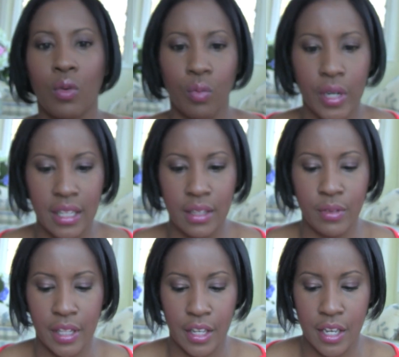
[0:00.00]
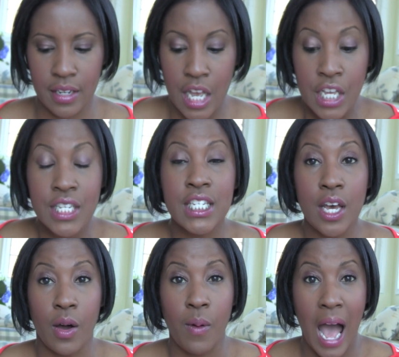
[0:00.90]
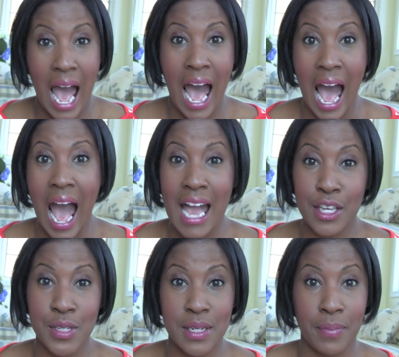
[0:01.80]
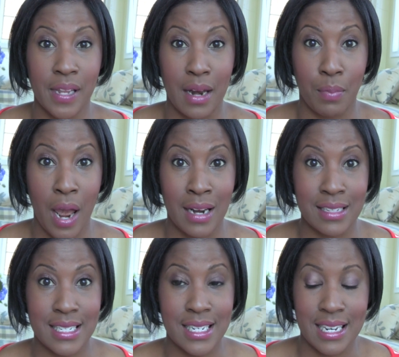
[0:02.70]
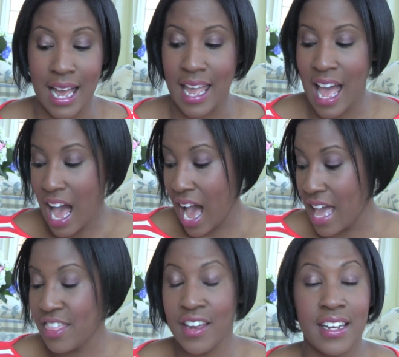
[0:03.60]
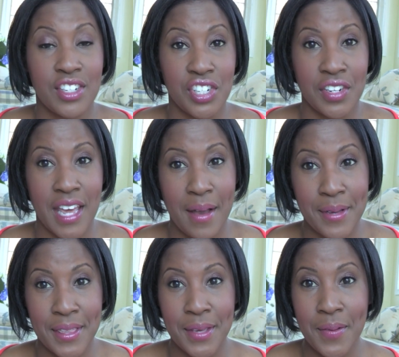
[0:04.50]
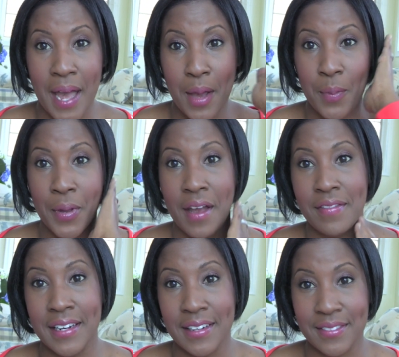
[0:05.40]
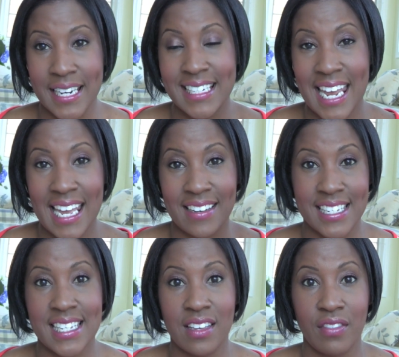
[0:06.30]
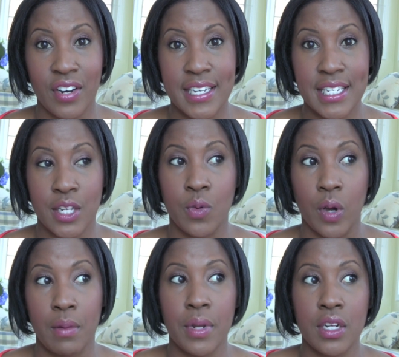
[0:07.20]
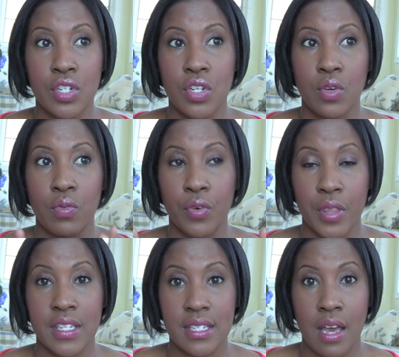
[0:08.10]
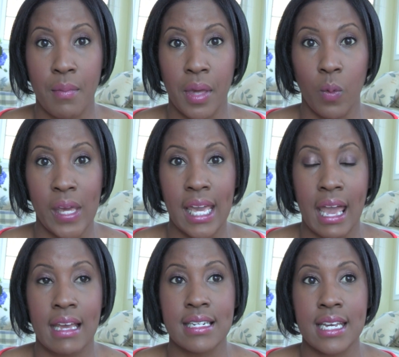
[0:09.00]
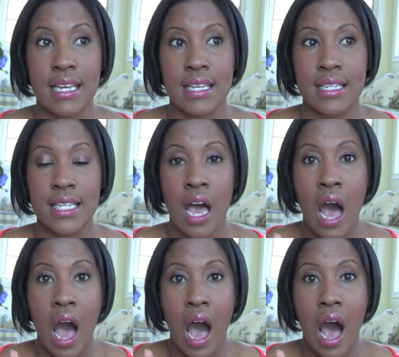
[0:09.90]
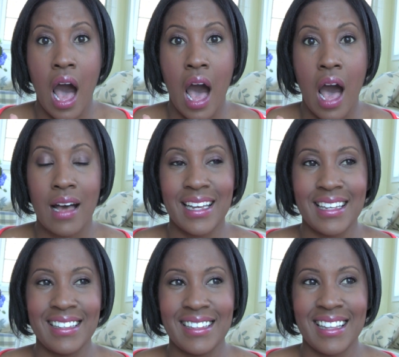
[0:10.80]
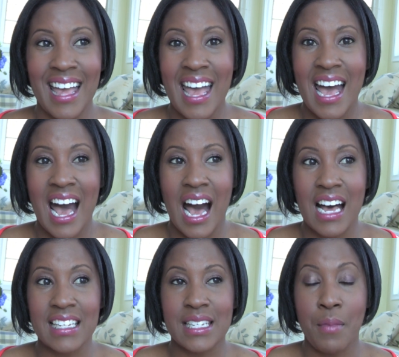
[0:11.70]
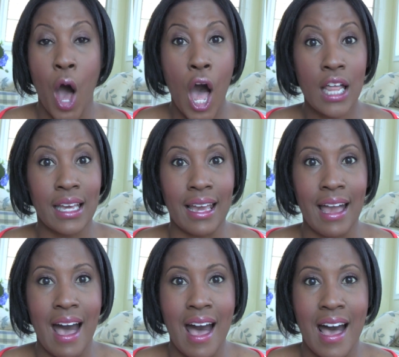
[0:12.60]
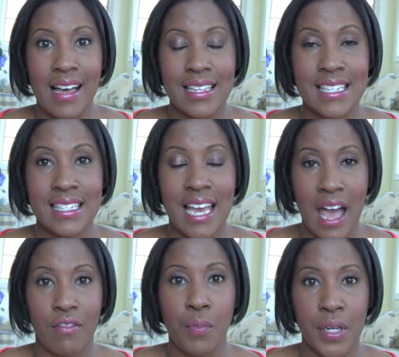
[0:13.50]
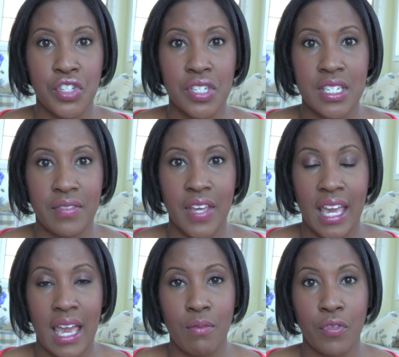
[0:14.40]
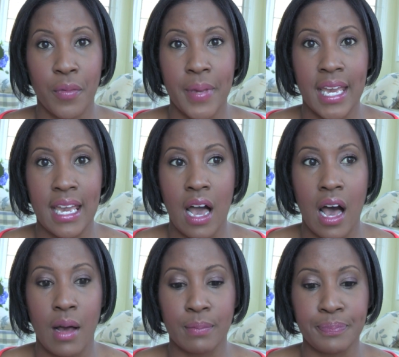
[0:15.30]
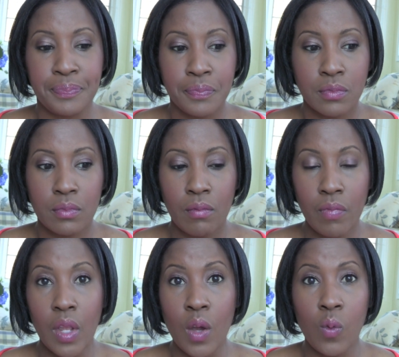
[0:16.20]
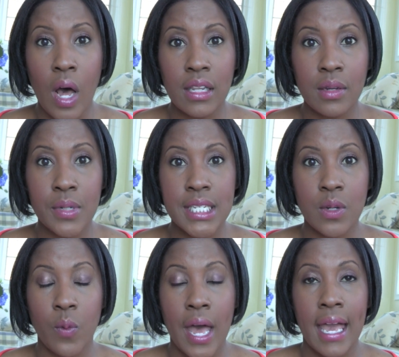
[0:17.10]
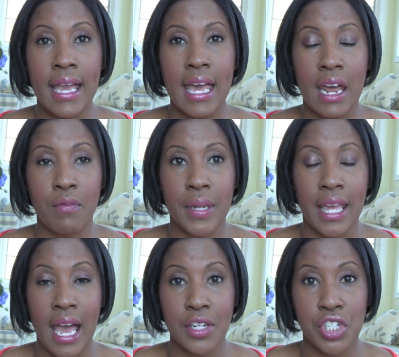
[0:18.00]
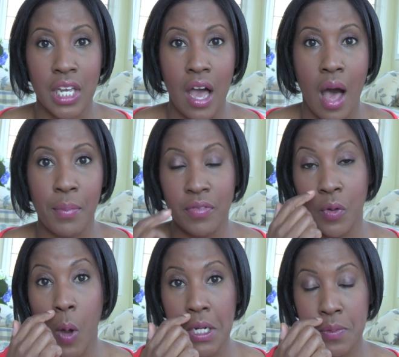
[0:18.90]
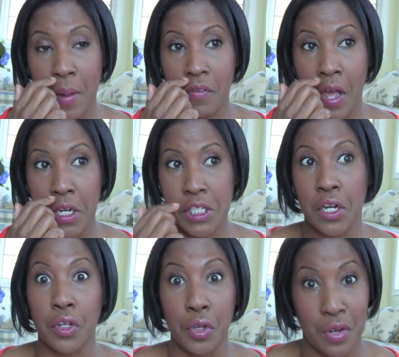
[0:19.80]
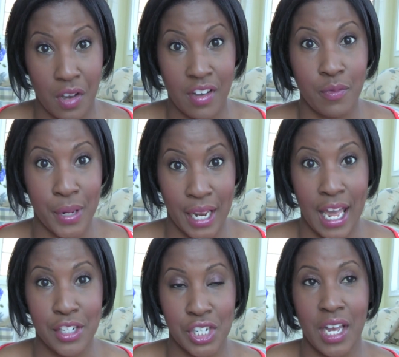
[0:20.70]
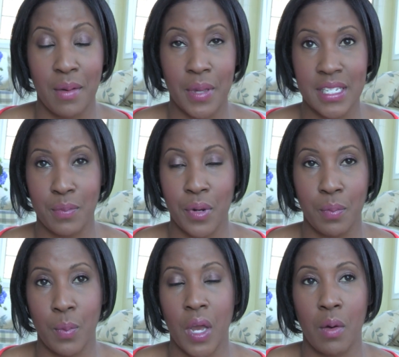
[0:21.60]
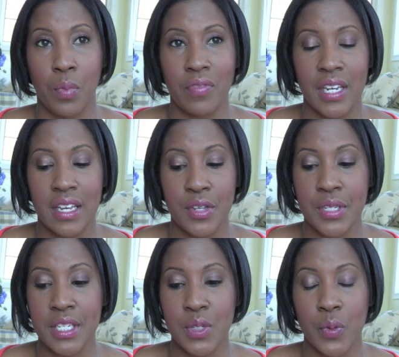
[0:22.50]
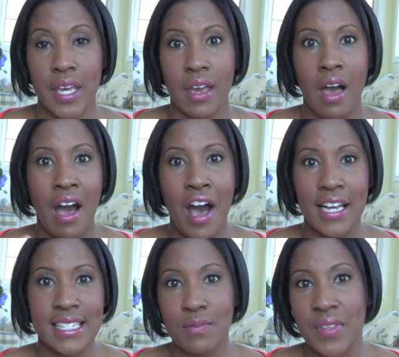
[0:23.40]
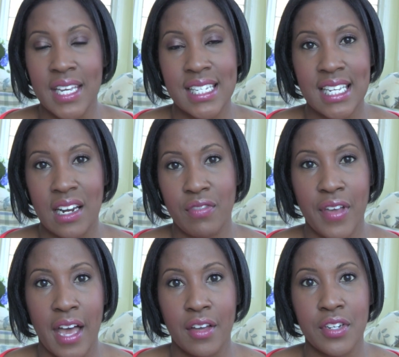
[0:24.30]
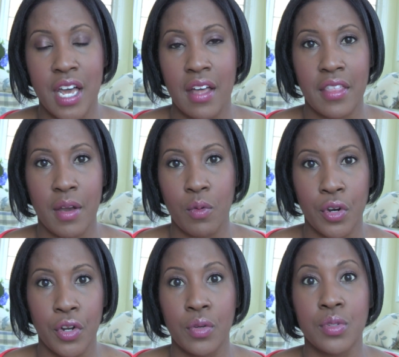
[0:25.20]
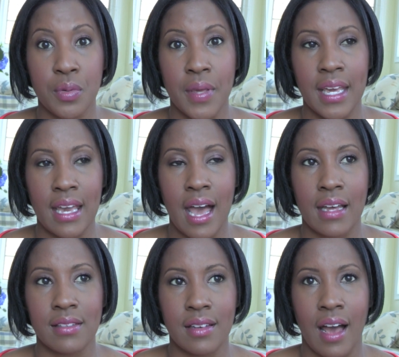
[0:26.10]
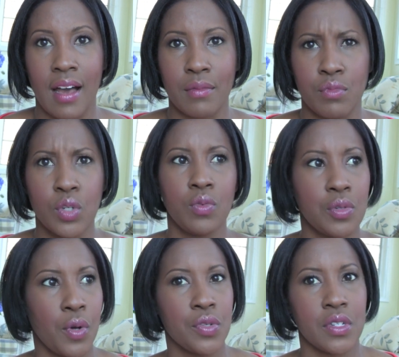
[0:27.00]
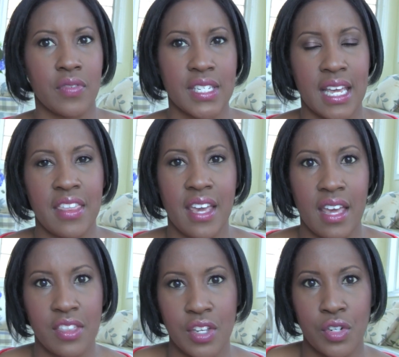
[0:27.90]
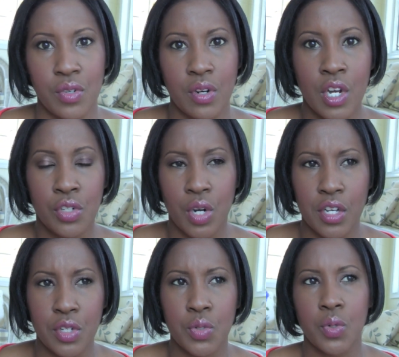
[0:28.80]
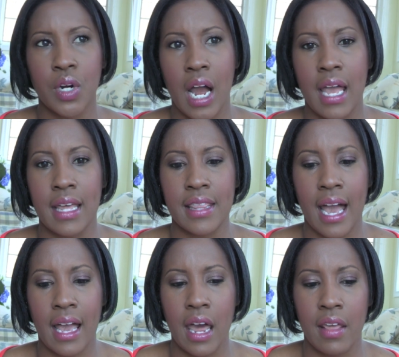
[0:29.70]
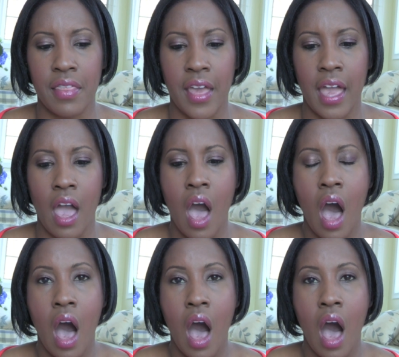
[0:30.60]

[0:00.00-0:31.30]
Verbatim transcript: Really, really good. So I used up a lot of products, didn't I? I thought I'd share that with you. I hope you're having a great day, and I'll see you very soon. What I'm going to do for this coming weekend is uh, uh, some hauling, uh, since I have a bunch of stuff that came for me um, while I was away, and I've been catching up. If you watch my vlog channel, you know I've been catching up because I put up a couple videos this week on some things that I found uh, that were new to me and uh, new to most of us, I think, at the dr drugstore, high-end, that kind of thing.